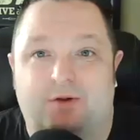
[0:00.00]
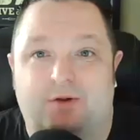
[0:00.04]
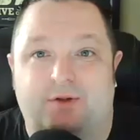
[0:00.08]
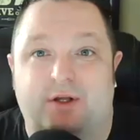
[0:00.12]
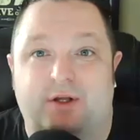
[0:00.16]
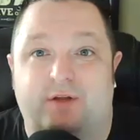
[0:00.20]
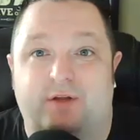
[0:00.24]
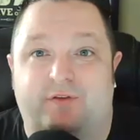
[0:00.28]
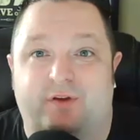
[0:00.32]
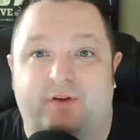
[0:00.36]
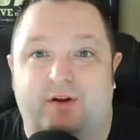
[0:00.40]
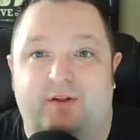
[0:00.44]

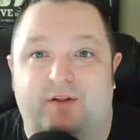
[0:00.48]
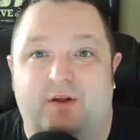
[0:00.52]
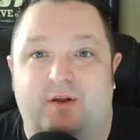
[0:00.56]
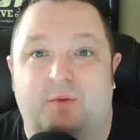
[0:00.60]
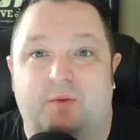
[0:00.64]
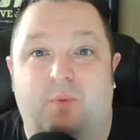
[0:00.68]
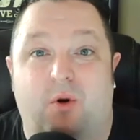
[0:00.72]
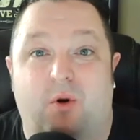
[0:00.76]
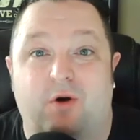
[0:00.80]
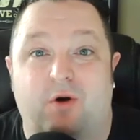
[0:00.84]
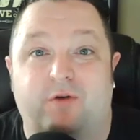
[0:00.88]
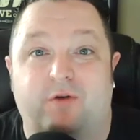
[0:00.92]
it's anything
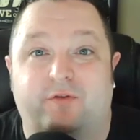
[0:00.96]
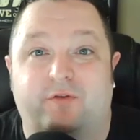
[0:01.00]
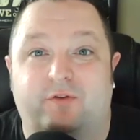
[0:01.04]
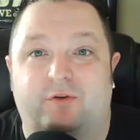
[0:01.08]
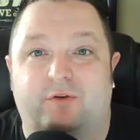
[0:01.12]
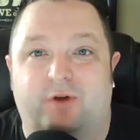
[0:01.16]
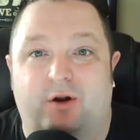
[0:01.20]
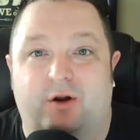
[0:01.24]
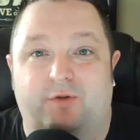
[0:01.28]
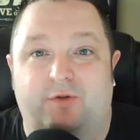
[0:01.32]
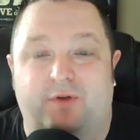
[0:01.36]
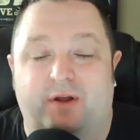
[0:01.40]
personal.
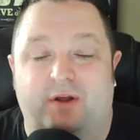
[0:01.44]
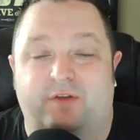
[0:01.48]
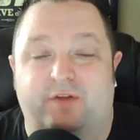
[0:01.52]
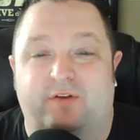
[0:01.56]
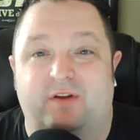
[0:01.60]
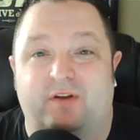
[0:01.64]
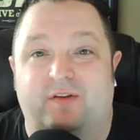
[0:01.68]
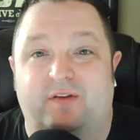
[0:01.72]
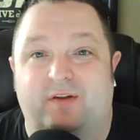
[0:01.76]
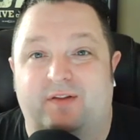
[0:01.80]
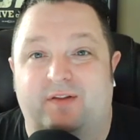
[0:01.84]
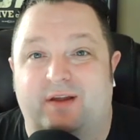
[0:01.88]
I don't think it's
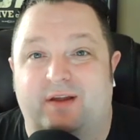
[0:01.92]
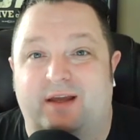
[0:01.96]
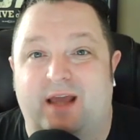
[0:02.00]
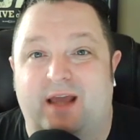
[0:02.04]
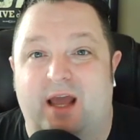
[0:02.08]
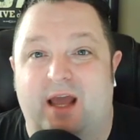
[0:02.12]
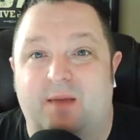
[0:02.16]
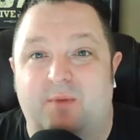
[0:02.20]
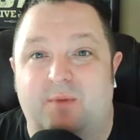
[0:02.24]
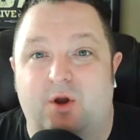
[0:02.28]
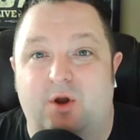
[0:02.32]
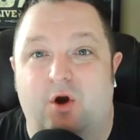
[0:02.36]
anything that
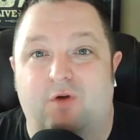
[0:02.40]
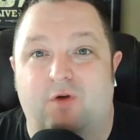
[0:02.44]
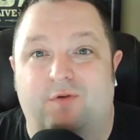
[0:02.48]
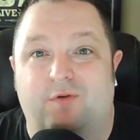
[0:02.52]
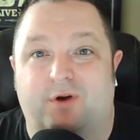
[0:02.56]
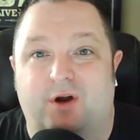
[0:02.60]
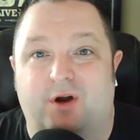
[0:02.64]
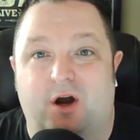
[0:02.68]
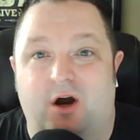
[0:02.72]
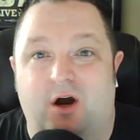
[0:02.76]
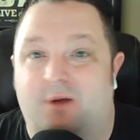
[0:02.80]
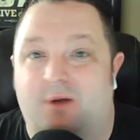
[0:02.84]
can't be
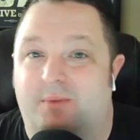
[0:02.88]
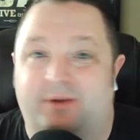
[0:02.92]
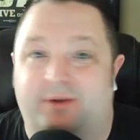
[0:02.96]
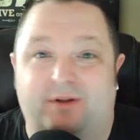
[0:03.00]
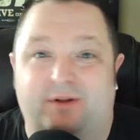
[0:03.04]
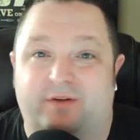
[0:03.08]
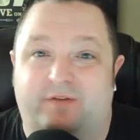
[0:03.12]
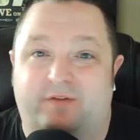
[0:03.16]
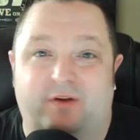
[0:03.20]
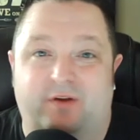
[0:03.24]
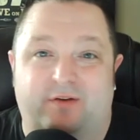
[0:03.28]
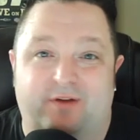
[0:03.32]
overcome, but
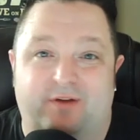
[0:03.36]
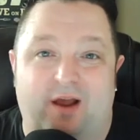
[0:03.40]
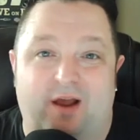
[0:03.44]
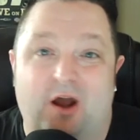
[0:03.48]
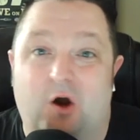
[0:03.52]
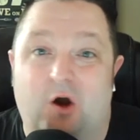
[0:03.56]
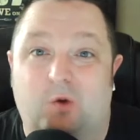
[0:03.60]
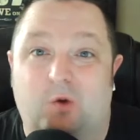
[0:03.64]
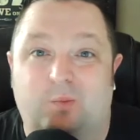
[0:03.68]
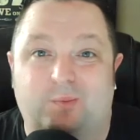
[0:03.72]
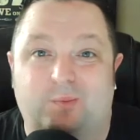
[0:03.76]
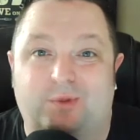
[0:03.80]
this doesn't help.